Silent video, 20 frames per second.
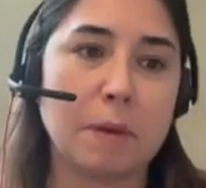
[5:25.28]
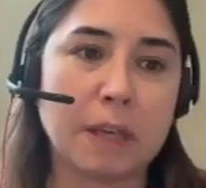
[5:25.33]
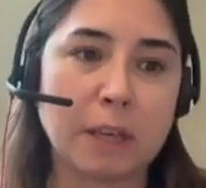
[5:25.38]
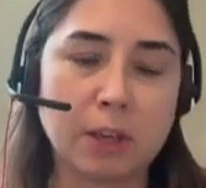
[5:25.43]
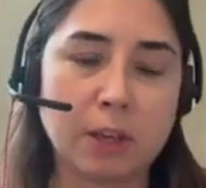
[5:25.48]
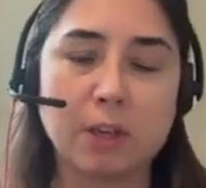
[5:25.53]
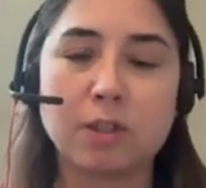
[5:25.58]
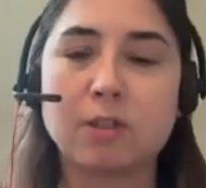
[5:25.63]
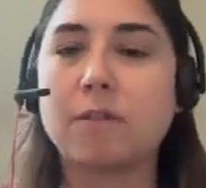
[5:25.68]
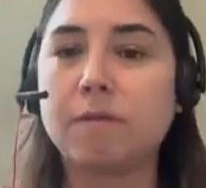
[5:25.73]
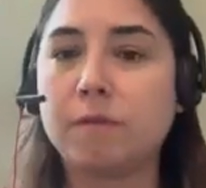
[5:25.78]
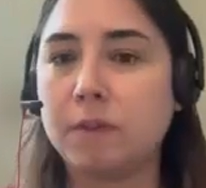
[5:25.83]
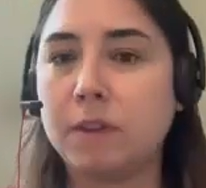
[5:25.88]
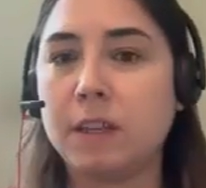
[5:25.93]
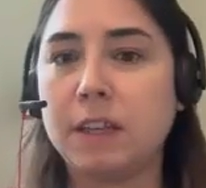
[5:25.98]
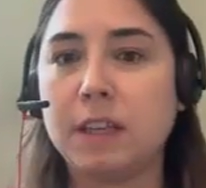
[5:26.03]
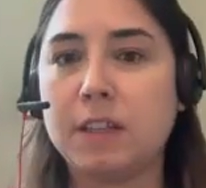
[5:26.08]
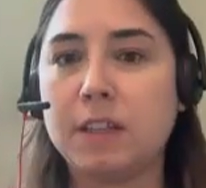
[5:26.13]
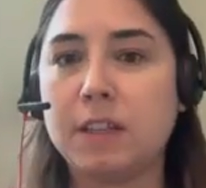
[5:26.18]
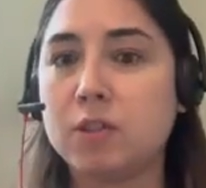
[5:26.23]
because of
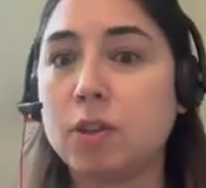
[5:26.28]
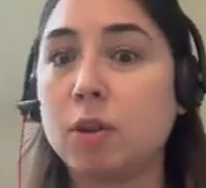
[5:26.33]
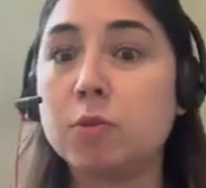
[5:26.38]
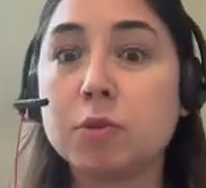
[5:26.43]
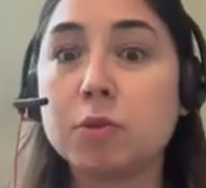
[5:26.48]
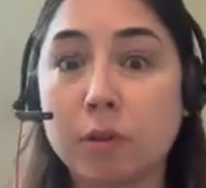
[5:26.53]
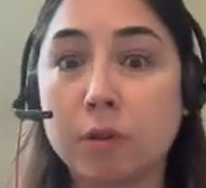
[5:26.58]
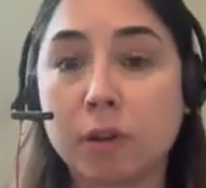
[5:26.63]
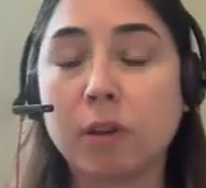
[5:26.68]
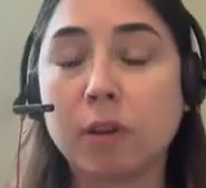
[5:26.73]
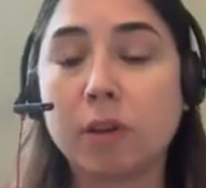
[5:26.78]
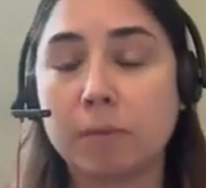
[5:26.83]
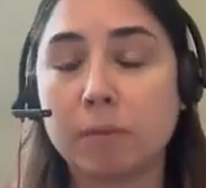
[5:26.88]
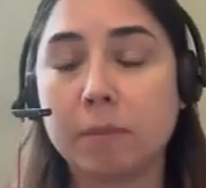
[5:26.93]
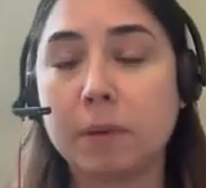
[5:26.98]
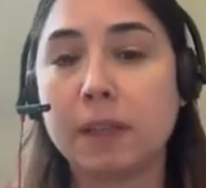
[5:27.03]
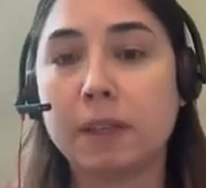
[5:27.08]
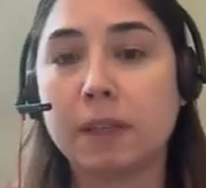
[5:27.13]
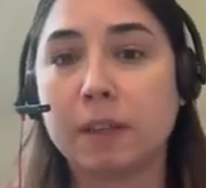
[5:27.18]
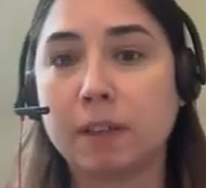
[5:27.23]
the
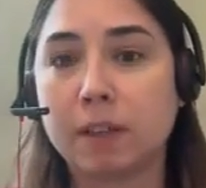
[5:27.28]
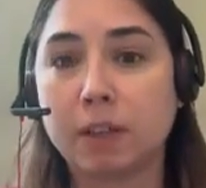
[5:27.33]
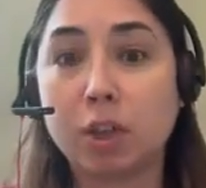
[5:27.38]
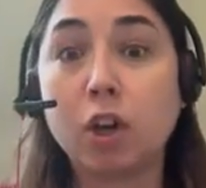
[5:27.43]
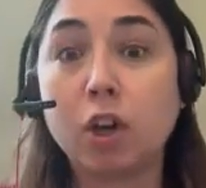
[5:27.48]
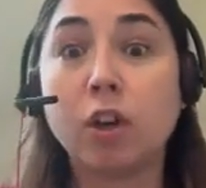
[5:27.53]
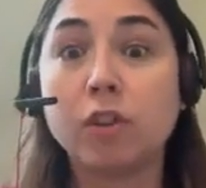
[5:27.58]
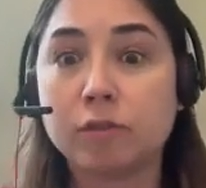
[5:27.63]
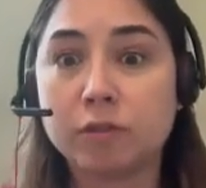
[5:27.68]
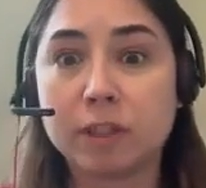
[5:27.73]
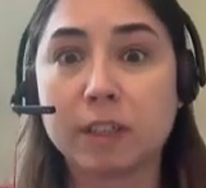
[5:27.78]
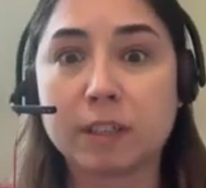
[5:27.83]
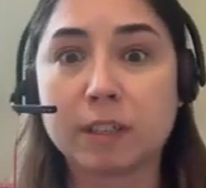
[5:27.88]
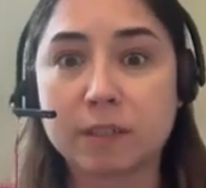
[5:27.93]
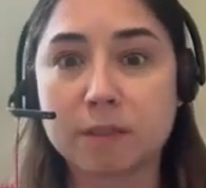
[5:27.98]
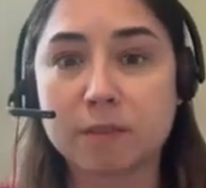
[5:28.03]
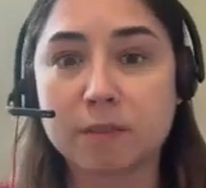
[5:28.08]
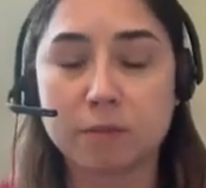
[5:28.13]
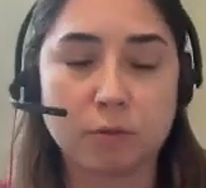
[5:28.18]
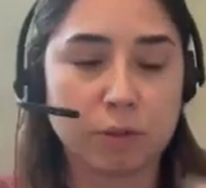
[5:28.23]
socioeconomic
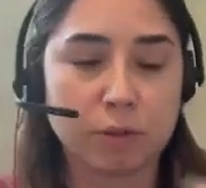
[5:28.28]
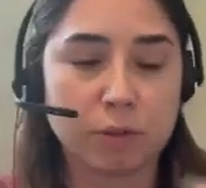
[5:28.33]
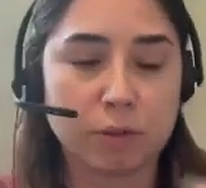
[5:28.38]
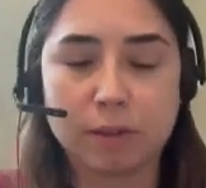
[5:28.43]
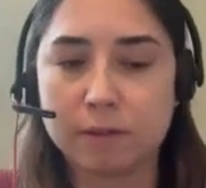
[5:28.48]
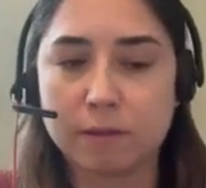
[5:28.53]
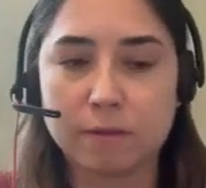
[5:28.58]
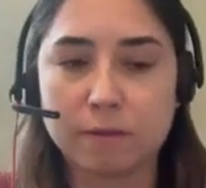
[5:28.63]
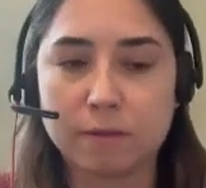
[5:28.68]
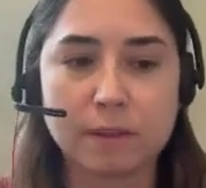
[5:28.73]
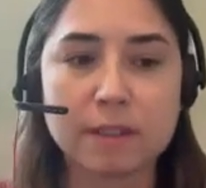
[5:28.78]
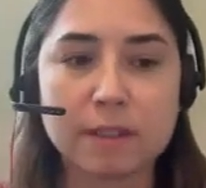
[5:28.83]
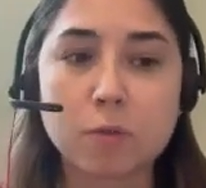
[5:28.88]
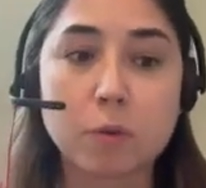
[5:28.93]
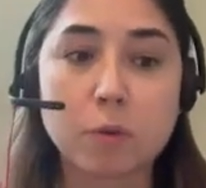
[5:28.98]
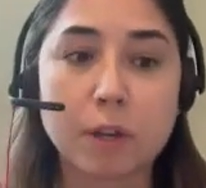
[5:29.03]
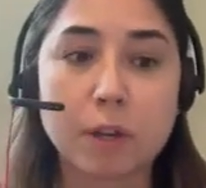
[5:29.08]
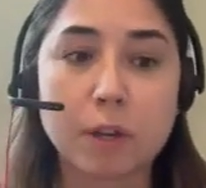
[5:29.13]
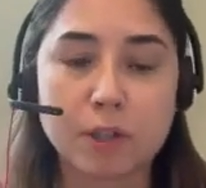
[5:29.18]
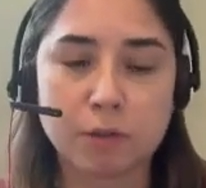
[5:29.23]
context or the
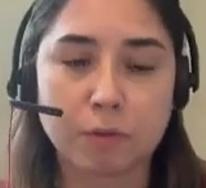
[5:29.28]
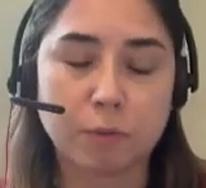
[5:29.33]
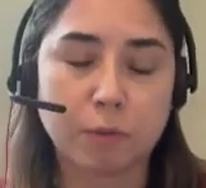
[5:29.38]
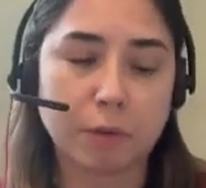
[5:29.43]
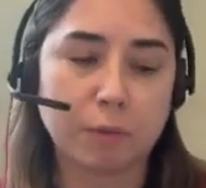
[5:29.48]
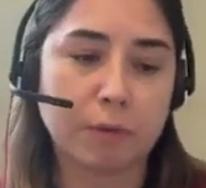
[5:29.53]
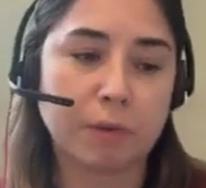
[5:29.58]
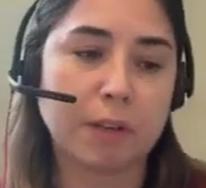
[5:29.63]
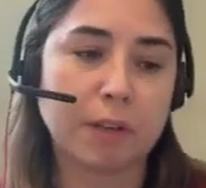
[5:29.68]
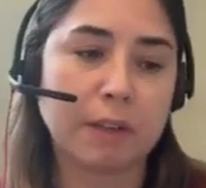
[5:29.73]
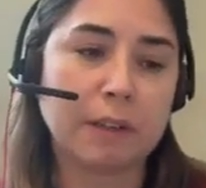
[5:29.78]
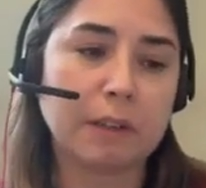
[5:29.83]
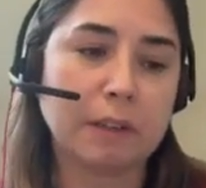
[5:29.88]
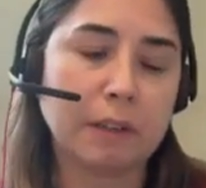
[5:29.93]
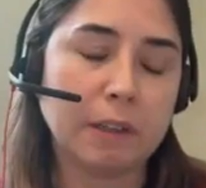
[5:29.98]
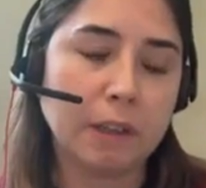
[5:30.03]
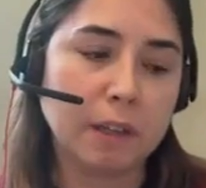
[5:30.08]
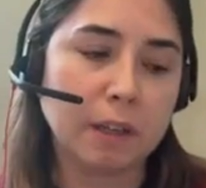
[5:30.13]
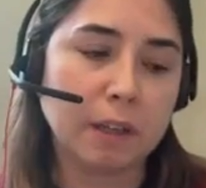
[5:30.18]
situation we were in.